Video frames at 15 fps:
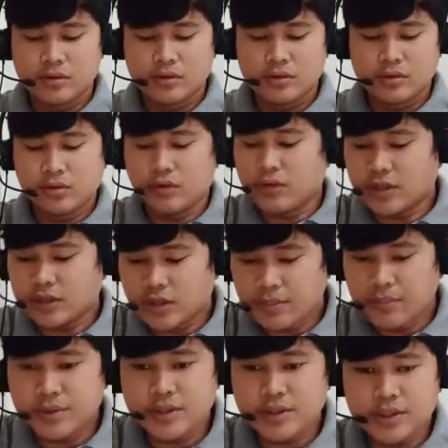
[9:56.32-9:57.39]
So
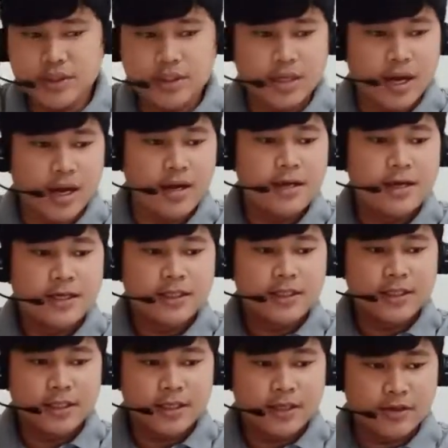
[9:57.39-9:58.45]
kasabot siya
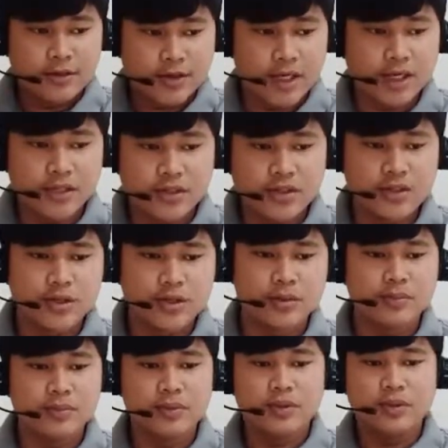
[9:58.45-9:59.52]
sa Greek
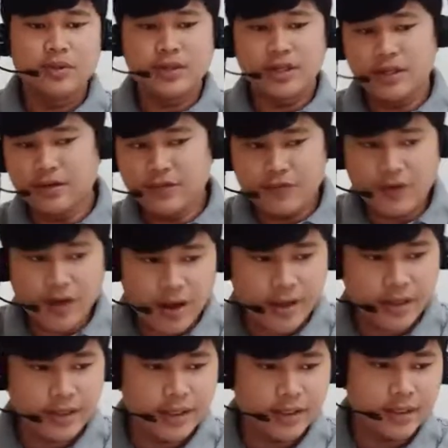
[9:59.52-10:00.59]
term na
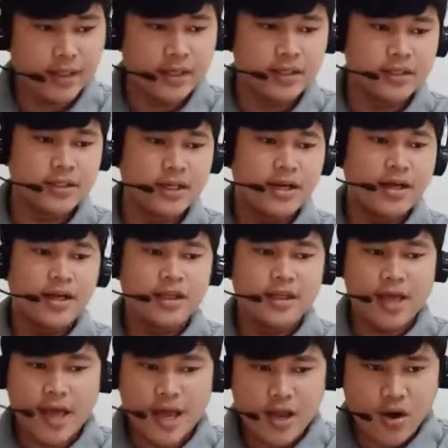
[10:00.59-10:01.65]
divine, that is
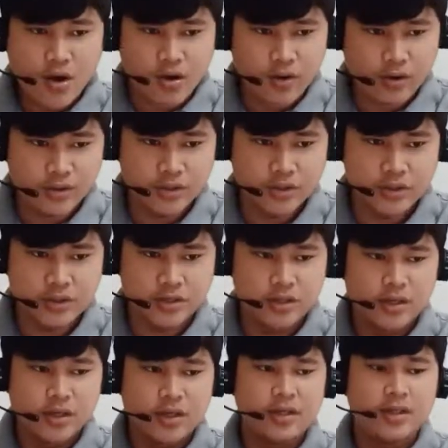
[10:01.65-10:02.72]
theos,
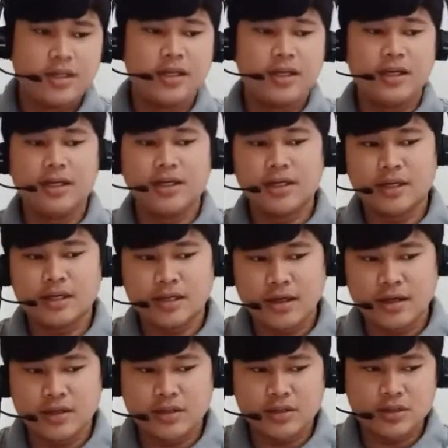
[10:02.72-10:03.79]
the
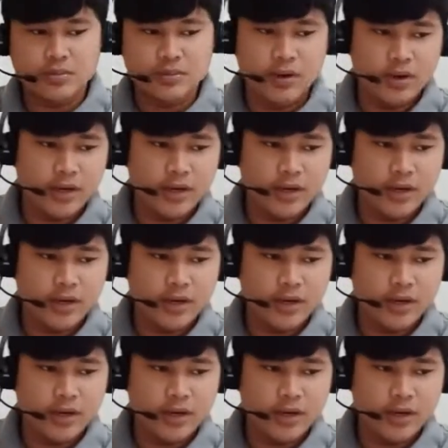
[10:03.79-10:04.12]
small